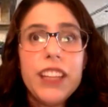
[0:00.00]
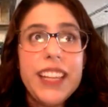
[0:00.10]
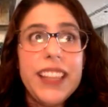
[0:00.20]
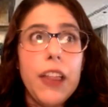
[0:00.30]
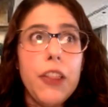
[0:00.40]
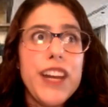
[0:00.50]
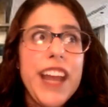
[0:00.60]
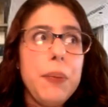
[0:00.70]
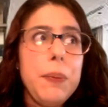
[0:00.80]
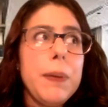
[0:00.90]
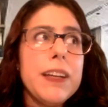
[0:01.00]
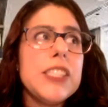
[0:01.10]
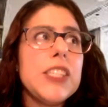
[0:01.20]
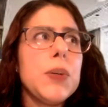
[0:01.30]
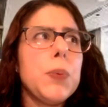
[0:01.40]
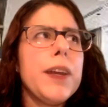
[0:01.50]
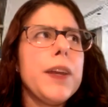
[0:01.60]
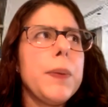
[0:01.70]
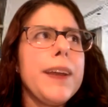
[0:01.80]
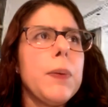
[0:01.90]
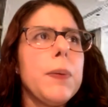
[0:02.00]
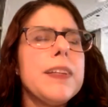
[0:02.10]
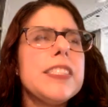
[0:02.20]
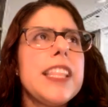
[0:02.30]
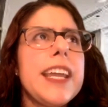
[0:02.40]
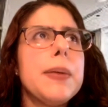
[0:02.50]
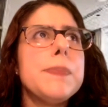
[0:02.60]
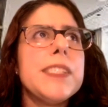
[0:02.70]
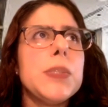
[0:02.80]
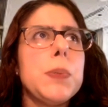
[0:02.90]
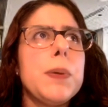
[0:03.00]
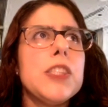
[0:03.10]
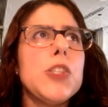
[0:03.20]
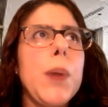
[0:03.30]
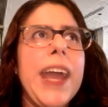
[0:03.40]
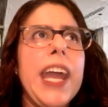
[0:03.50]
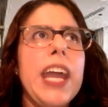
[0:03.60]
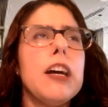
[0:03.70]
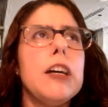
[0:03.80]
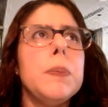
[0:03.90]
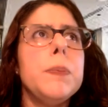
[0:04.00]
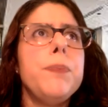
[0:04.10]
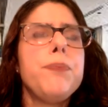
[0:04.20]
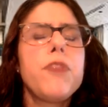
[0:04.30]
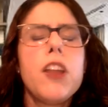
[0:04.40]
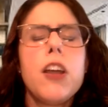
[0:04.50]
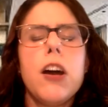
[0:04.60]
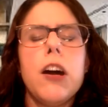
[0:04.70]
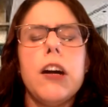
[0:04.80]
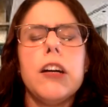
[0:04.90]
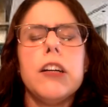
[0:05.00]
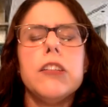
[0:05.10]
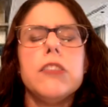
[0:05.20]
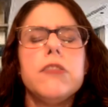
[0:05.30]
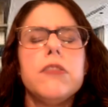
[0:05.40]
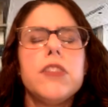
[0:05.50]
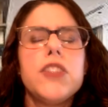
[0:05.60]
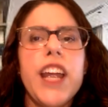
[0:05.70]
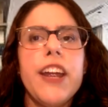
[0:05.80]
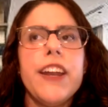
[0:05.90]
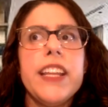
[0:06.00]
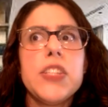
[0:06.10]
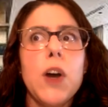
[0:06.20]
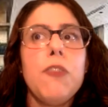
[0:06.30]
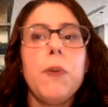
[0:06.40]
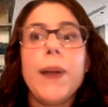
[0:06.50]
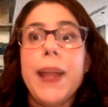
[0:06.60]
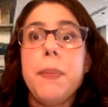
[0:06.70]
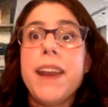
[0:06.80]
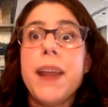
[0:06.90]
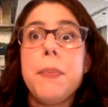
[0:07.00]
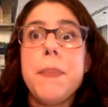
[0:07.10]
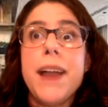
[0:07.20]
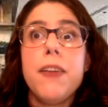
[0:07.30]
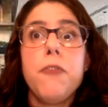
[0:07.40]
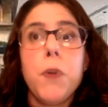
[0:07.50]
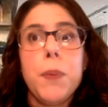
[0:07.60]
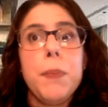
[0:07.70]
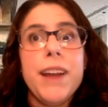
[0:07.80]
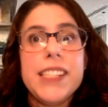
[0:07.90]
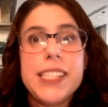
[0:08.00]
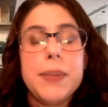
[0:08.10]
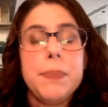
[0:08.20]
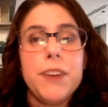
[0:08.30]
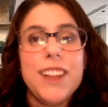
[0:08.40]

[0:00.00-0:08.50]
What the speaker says: the other day we went to, where do we go? We went to the Hamptons. We went to a charity softball game, and I met former President Bill